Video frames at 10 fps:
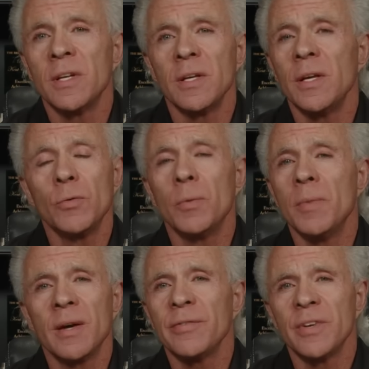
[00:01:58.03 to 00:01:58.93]
He will
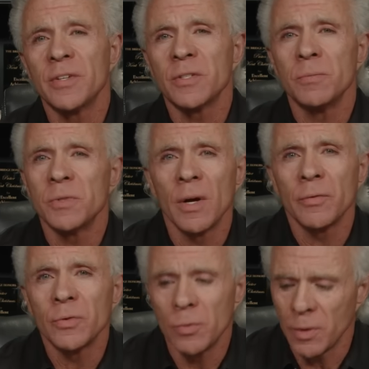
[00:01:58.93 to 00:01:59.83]
manifest
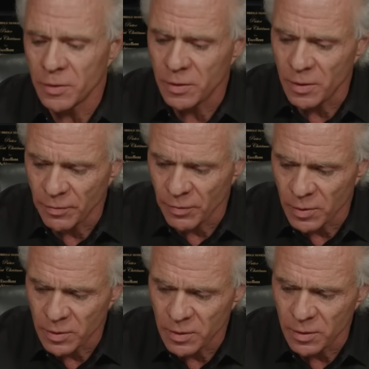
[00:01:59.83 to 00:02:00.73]
Himself to us
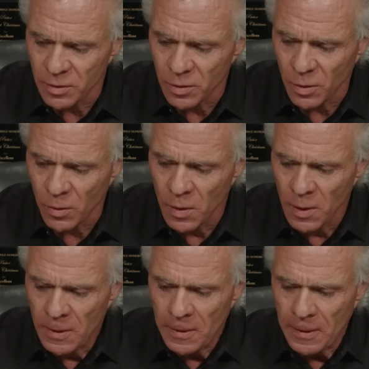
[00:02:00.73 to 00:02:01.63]
difference. And so,
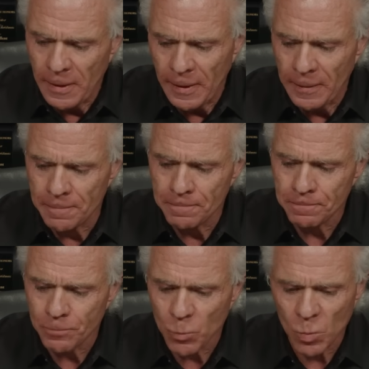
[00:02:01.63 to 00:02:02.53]
um,